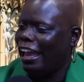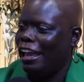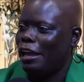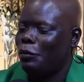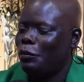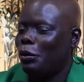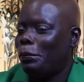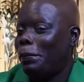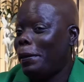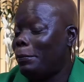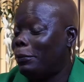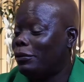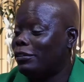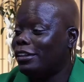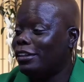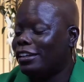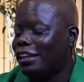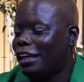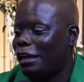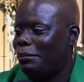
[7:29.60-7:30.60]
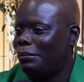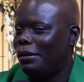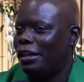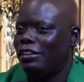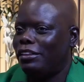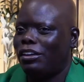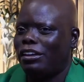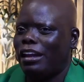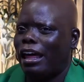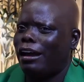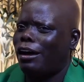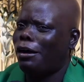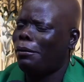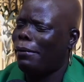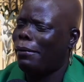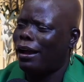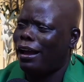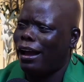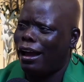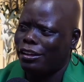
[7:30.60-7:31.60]
when people look at me, they're like, oh
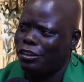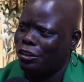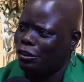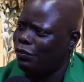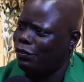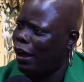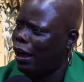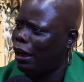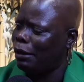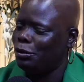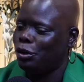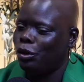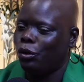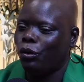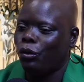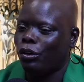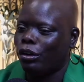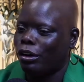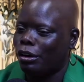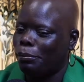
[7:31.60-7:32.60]
my God, your vibe, your aura.